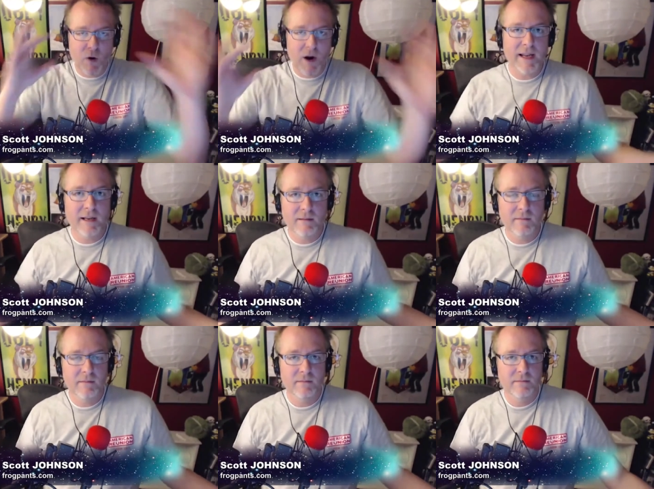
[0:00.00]
running
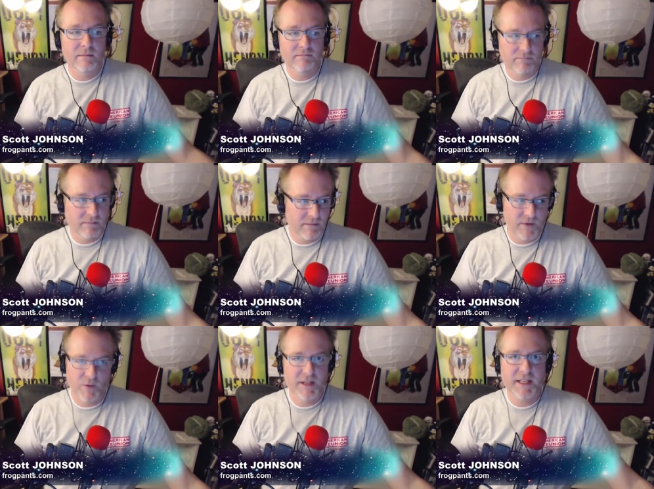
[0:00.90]

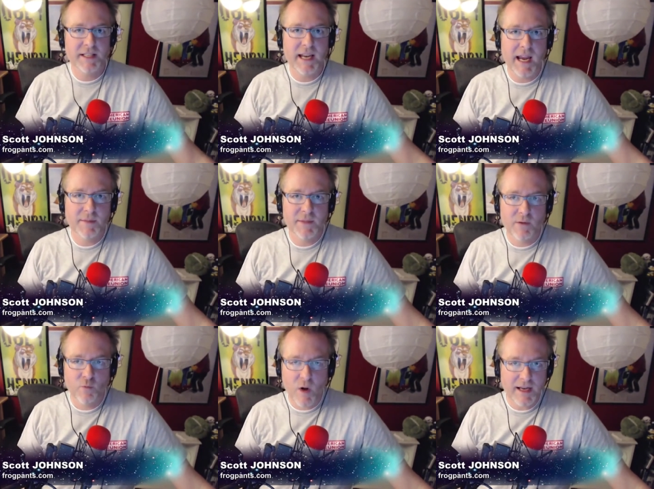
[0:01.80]
360 games
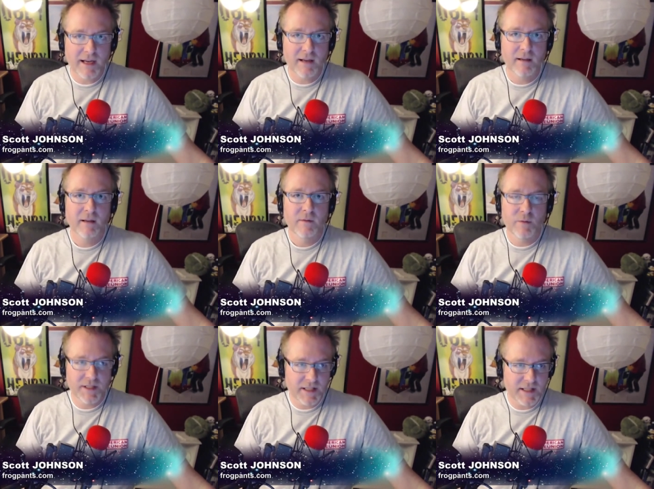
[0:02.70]
and running
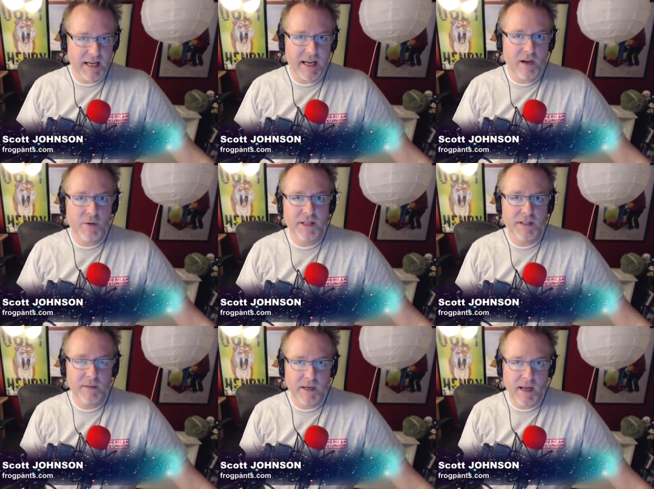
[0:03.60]
360
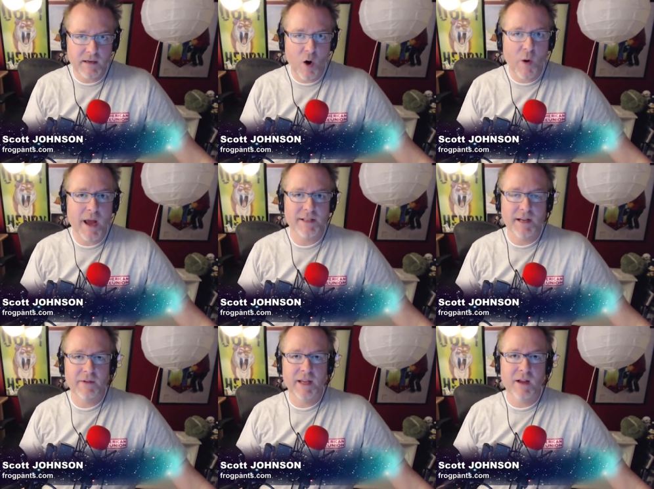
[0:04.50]
ecosystem and, and OS and
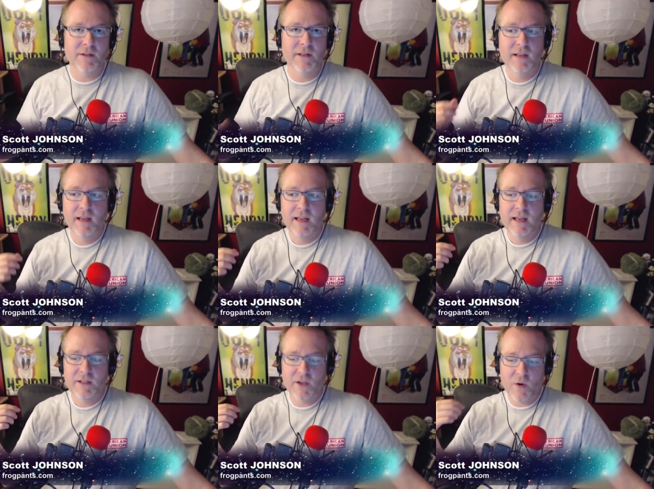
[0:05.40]
everything else.
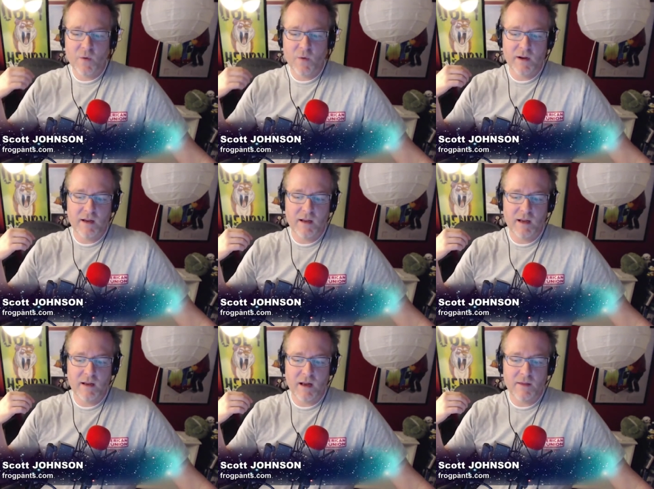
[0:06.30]
So
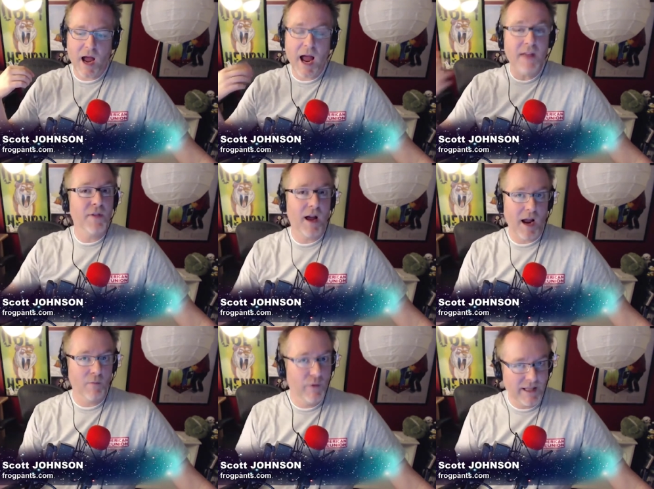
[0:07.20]
I thought, I
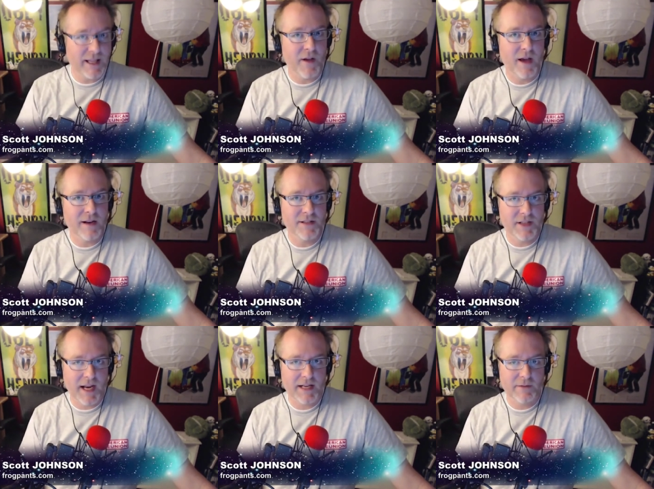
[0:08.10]
really thought on
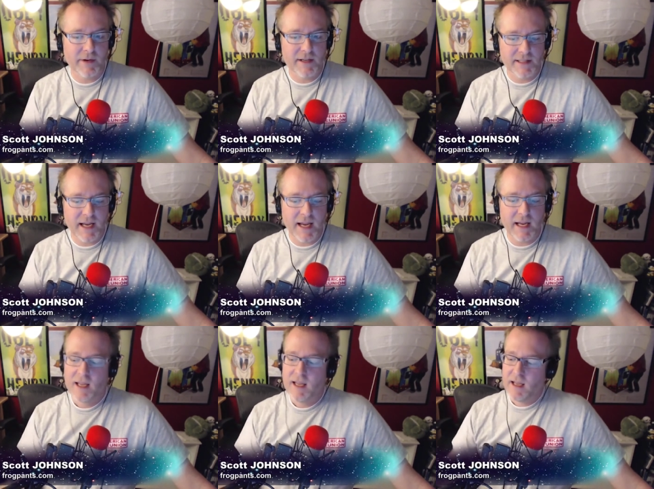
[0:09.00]
stage they were going to say,